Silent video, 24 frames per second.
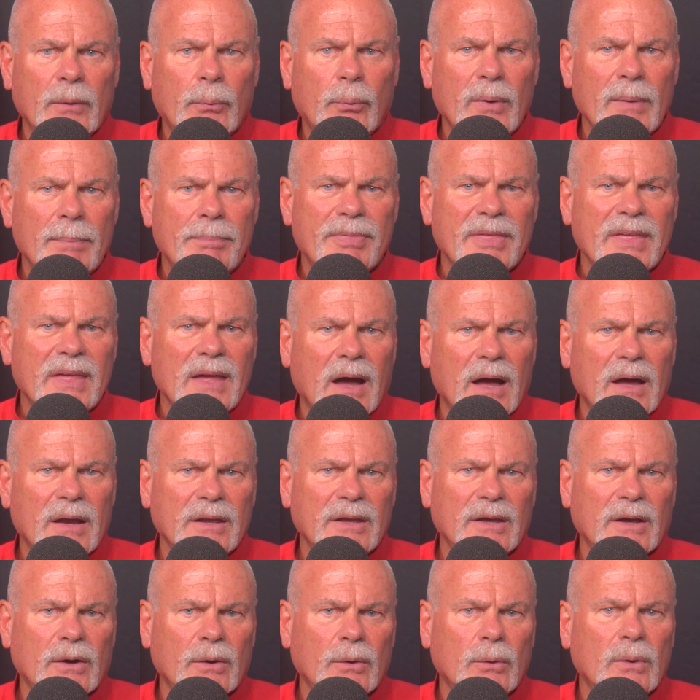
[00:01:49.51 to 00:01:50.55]
rip the
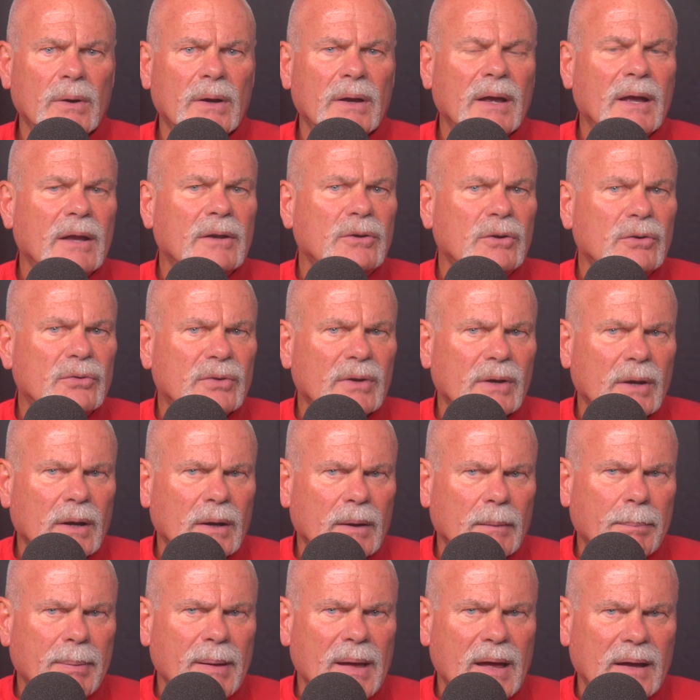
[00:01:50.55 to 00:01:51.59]
audio and use it on a
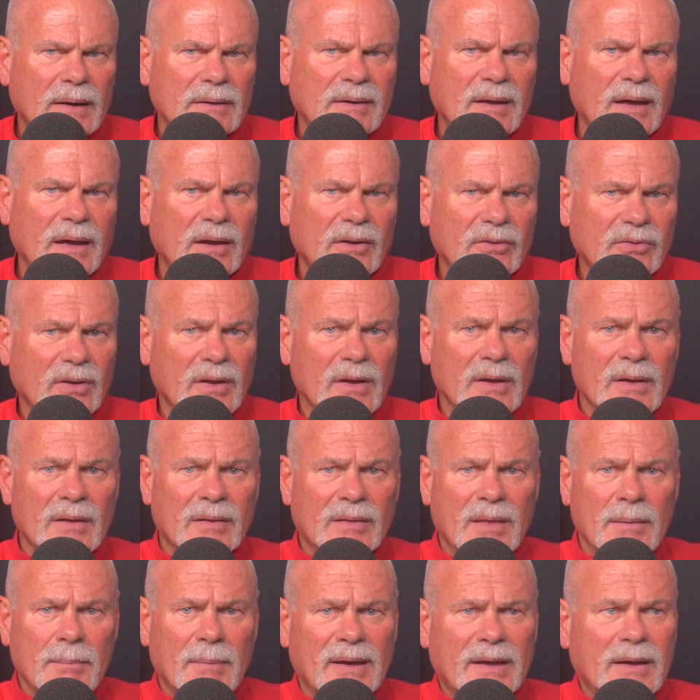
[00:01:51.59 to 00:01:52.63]
podcast.
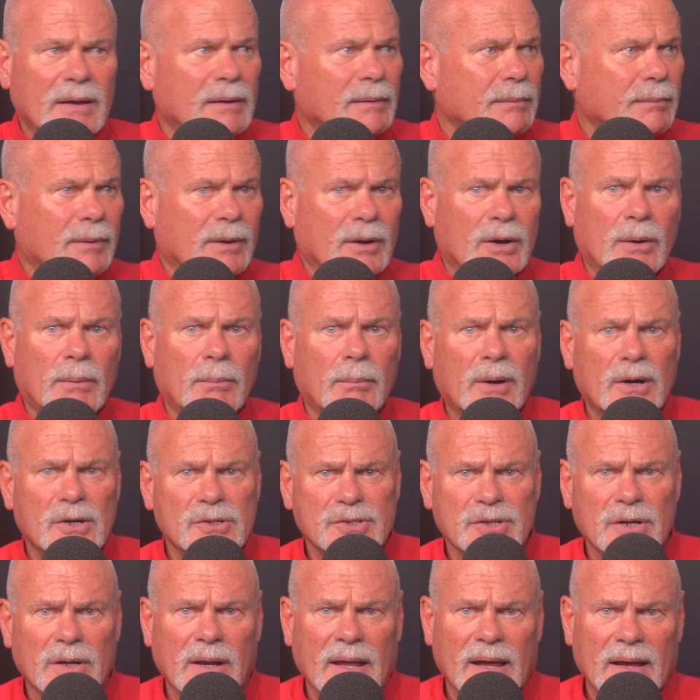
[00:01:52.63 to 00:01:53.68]
They make a
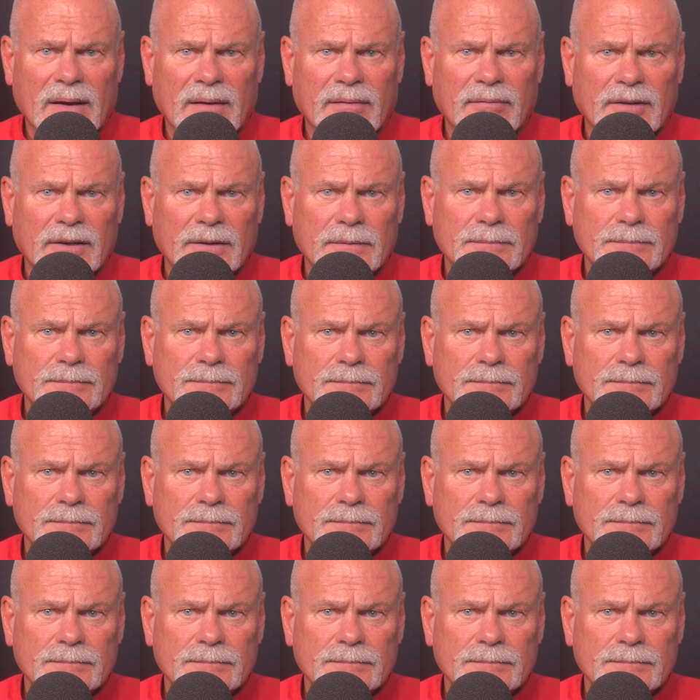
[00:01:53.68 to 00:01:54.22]
commercial out of it.